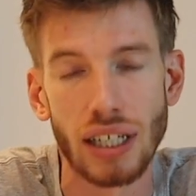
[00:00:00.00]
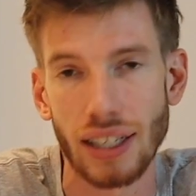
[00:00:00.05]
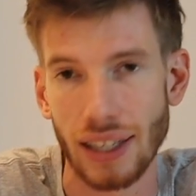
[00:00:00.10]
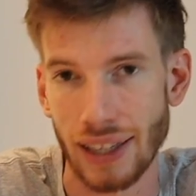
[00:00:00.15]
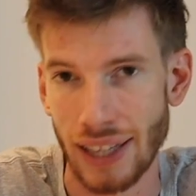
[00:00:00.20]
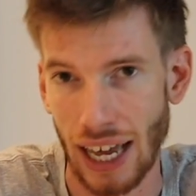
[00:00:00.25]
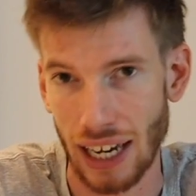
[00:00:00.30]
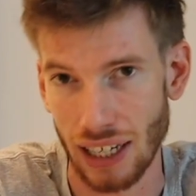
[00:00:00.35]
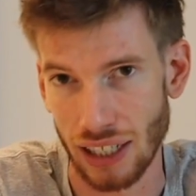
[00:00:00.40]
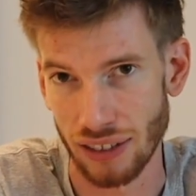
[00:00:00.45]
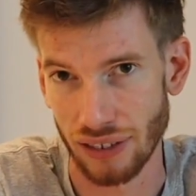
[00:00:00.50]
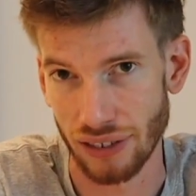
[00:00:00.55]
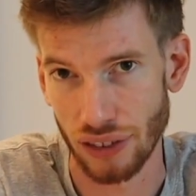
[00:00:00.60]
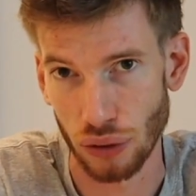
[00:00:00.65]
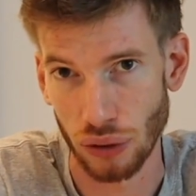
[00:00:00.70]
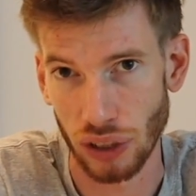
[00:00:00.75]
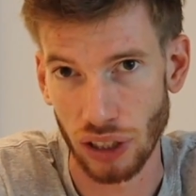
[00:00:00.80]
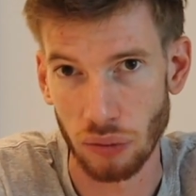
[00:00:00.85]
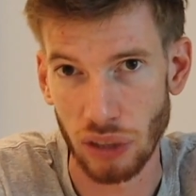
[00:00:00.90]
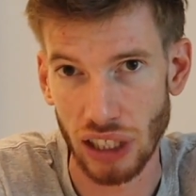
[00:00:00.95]
that is still
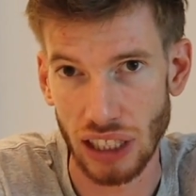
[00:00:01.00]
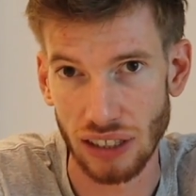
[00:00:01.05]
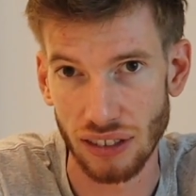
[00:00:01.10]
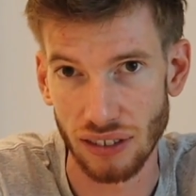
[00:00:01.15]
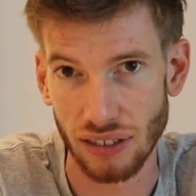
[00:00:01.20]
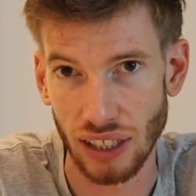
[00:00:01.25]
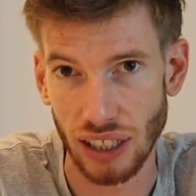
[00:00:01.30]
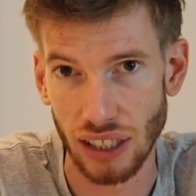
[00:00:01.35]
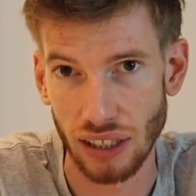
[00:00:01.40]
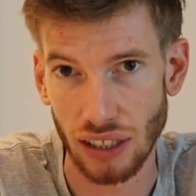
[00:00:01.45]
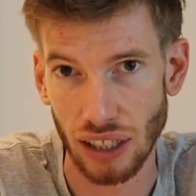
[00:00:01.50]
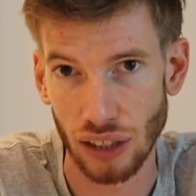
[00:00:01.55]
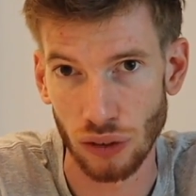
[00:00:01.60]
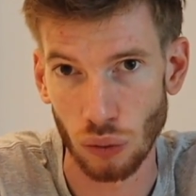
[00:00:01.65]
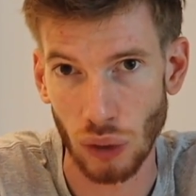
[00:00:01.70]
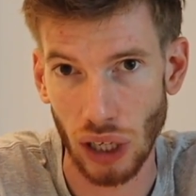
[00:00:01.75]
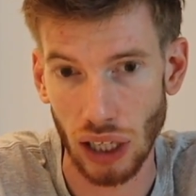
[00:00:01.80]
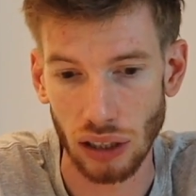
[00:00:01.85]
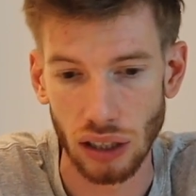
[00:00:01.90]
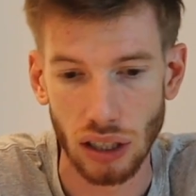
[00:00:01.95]
going to be considered as
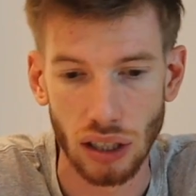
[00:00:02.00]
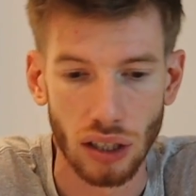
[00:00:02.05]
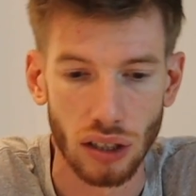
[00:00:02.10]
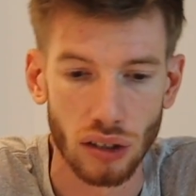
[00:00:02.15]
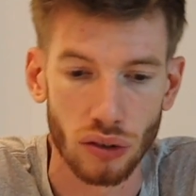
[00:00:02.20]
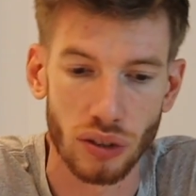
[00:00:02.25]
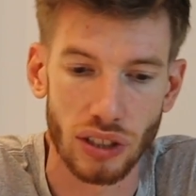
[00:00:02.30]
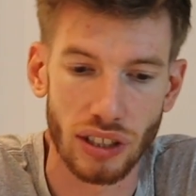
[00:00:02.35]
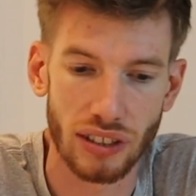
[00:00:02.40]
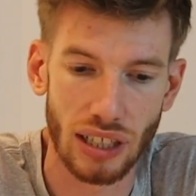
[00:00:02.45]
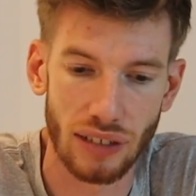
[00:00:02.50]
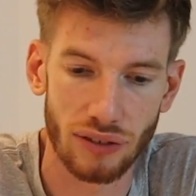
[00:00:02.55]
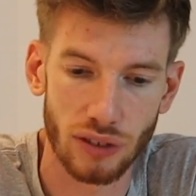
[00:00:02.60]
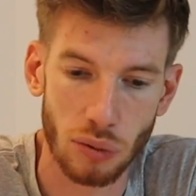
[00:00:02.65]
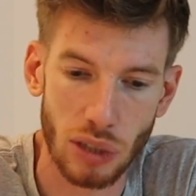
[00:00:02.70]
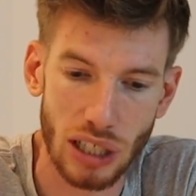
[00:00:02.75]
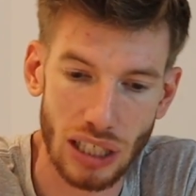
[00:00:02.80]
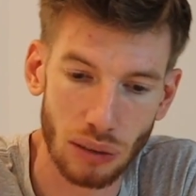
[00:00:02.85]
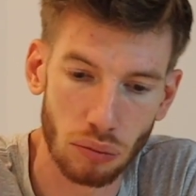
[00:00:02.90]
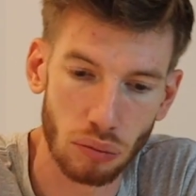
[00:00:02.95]
well. So it doesn't have to
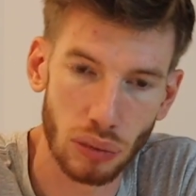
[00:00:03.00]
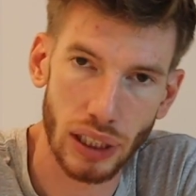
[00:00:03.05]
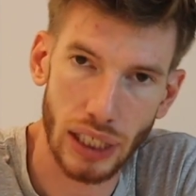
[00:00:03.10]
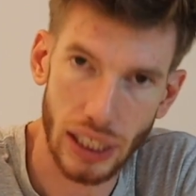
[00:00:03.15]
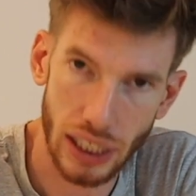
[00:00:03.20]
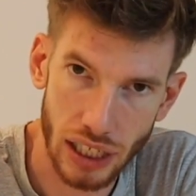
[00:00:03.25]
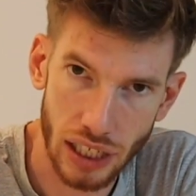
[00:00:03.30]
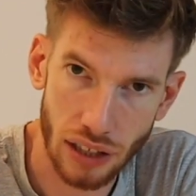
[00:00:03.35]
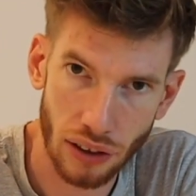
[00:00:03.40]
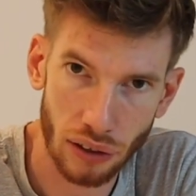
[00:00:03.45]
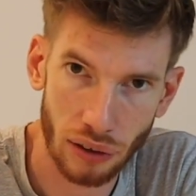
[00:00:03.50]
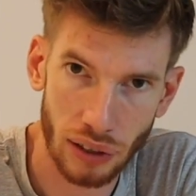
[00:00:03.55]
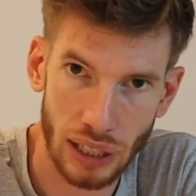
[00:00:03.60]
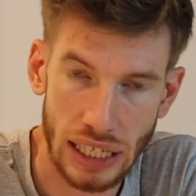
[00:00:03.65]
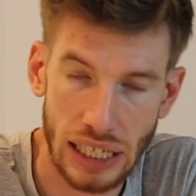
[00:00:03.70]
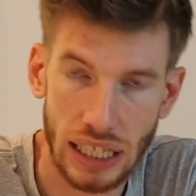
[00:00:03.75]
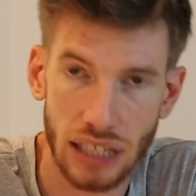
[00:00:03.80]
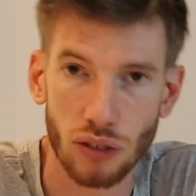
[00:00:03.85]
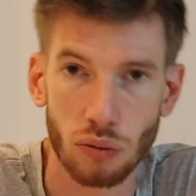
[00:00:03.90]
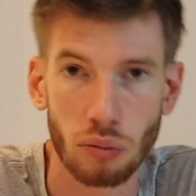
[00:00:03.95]
be completed in 3
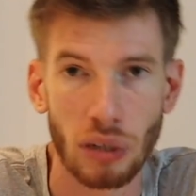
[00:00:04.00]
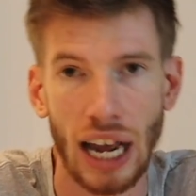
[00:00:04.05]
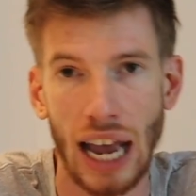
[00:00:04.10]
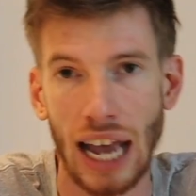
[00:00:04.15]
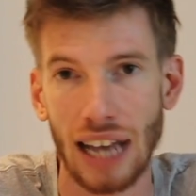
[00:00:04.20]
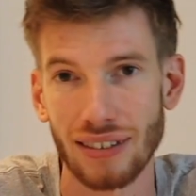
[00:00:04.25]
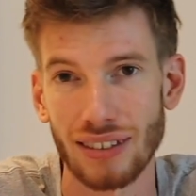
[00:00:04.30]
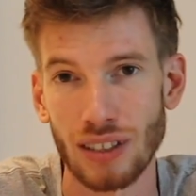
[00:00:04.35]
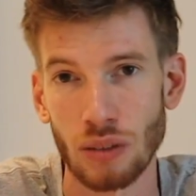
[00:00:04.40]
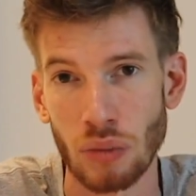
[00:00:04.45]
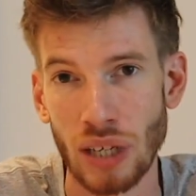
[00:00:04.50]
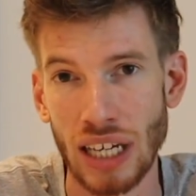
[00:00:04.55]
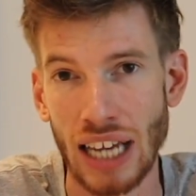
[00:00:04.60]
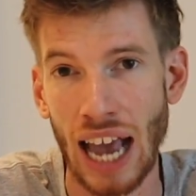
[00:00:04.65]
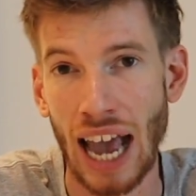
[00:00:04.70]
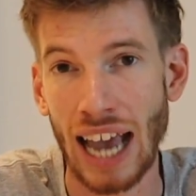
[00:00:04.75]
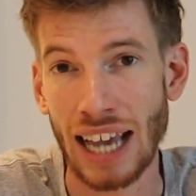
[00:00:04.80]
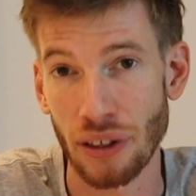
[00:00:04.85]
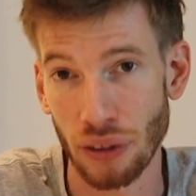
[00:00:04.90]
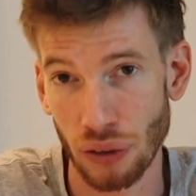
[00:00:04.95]
years, but it has to be
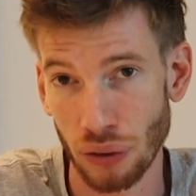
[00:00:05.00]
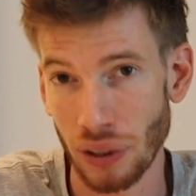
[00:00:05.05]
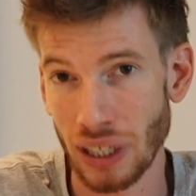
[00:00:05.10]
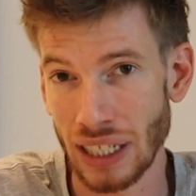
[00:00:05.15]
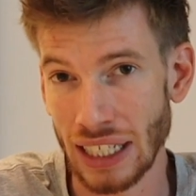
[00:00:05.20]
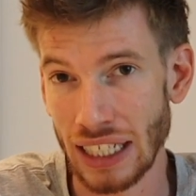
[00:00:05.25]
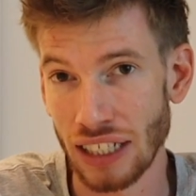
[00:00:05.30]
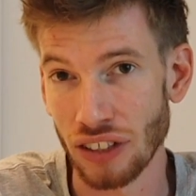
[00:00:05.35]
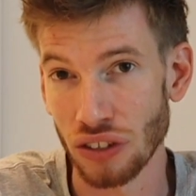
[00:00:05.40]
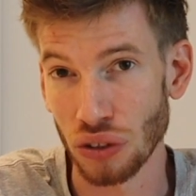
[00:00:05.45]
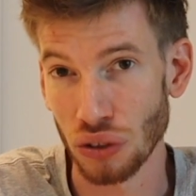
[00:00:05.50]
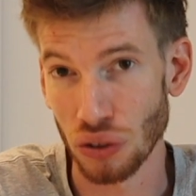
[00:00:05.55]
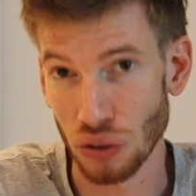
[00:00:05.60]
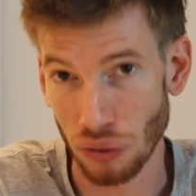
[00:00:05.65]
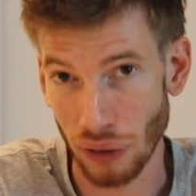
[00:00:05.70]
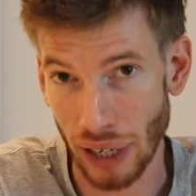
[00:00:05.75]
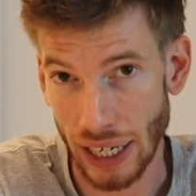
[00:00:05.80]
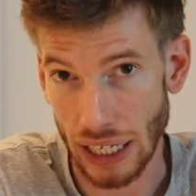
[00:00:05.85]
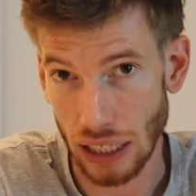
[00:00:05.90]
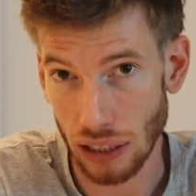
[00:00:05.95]
a 3-year
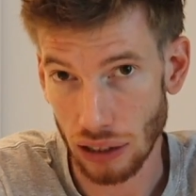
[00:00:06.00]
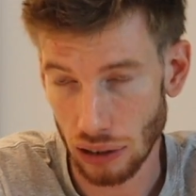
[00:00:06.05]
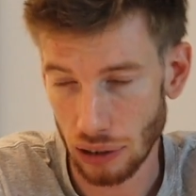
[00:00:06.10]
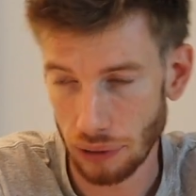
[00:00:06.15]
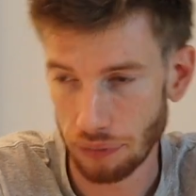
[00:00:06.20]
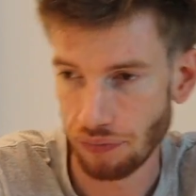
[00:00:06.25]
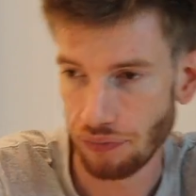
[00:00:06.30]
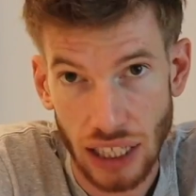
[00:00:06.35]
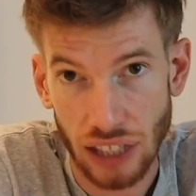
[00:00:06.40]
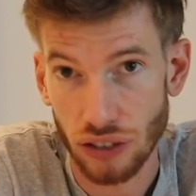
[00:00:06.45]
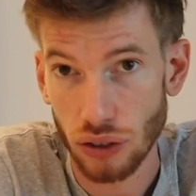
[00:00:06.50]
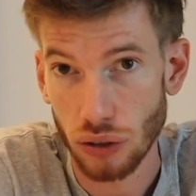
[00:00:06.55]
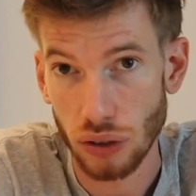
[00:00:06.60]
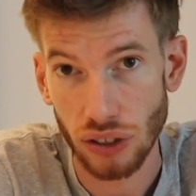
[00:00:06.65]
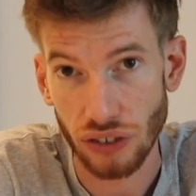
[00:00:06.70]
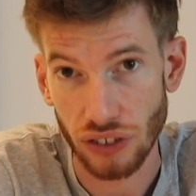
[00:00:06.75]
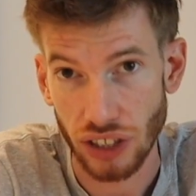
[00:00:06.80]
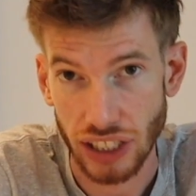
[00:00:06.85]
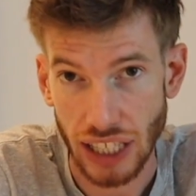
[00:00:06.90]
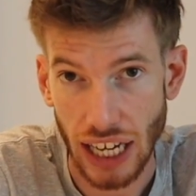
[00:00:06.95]
degree. They still
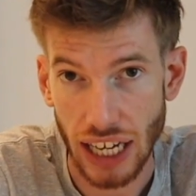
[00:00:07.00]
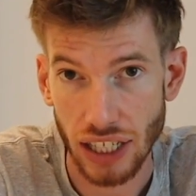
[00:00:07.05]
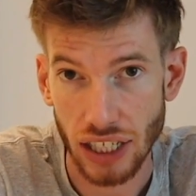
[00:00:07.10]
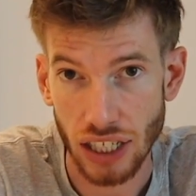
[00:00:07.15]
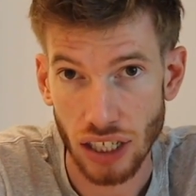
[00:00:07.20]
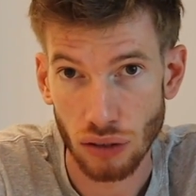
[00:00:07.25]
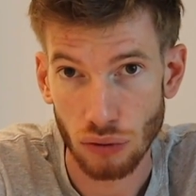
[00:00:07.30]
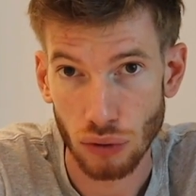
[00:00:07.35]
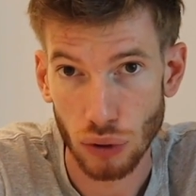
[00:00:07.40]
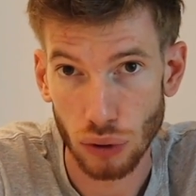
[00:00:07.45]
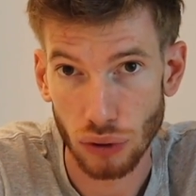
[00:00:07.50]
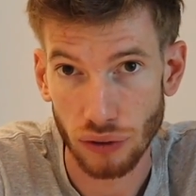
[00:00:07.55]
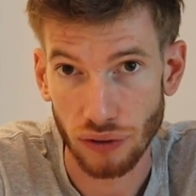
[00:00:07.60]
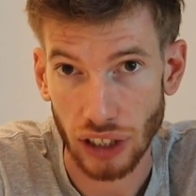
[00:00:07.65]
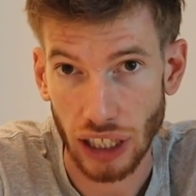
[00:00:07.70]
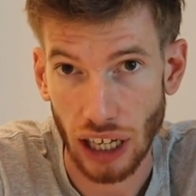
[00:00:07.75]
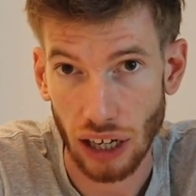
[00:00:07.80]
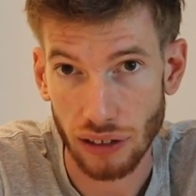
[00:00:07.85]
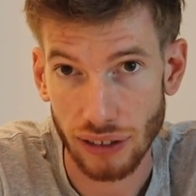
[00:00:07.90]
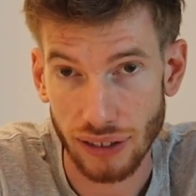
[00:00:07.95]
use the 10-year rule for
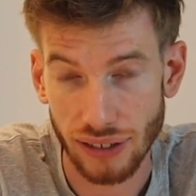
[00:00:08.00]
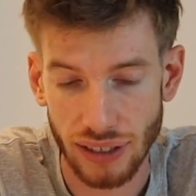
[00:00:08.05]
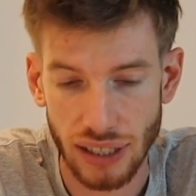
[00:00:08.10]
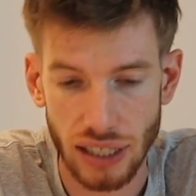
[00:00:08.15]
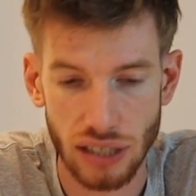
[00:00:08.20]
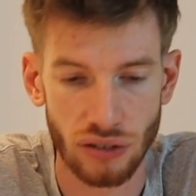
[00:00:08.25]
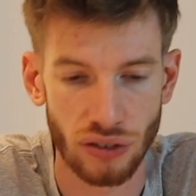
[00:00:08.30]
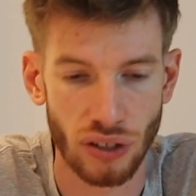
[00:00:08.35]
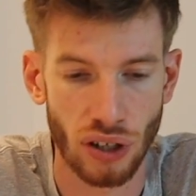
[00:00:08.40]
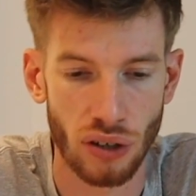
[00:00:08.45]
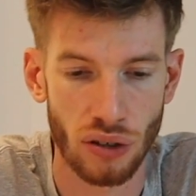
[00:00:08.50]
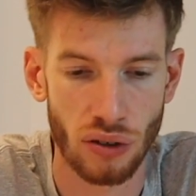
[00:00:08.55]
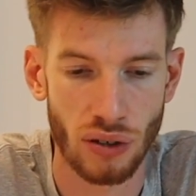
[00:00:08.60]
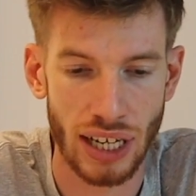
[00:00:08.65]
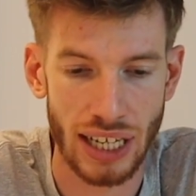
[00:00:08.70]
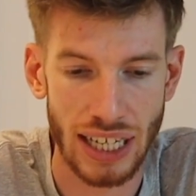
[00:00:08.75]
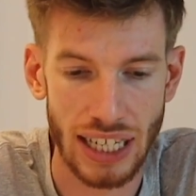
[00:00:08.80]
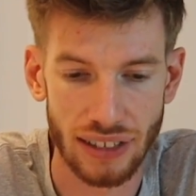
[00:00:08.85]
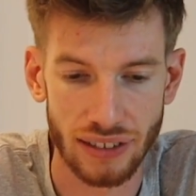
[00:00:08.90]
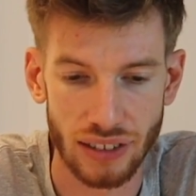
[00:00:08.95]
currency, so
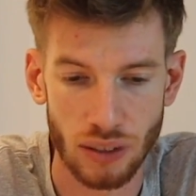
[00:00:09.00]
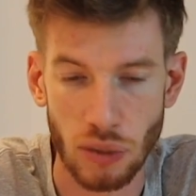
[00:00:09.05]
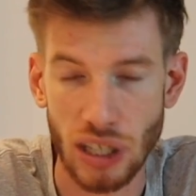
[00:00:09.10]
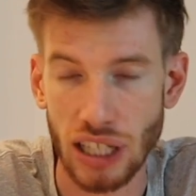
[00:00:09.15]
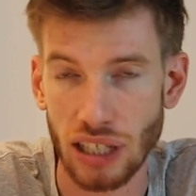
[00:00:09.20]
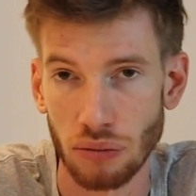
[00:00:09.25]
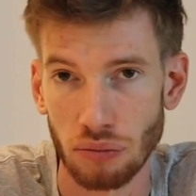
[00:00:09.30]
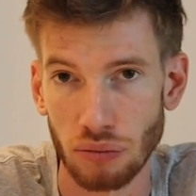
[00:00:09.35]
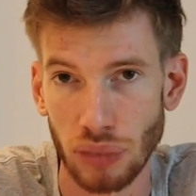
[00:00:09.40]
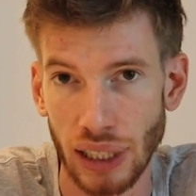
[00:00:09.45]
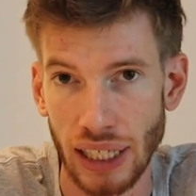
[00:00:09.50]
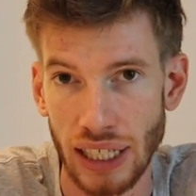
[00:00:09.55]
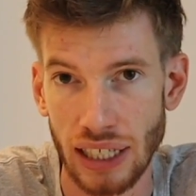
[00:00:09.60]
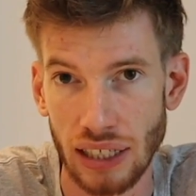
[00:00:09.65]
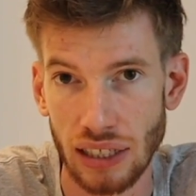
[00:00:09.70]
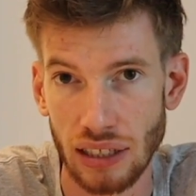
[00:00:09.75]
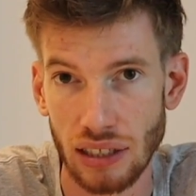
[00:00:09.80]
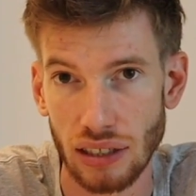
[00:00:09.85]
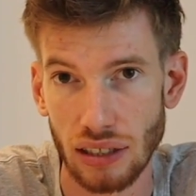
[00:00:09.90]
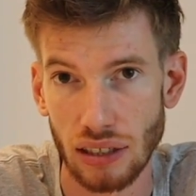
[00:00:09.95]
it needs to be
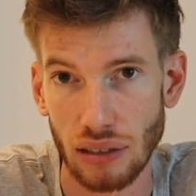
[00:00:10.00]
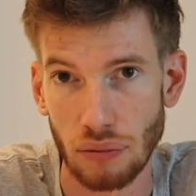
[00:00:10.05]
completed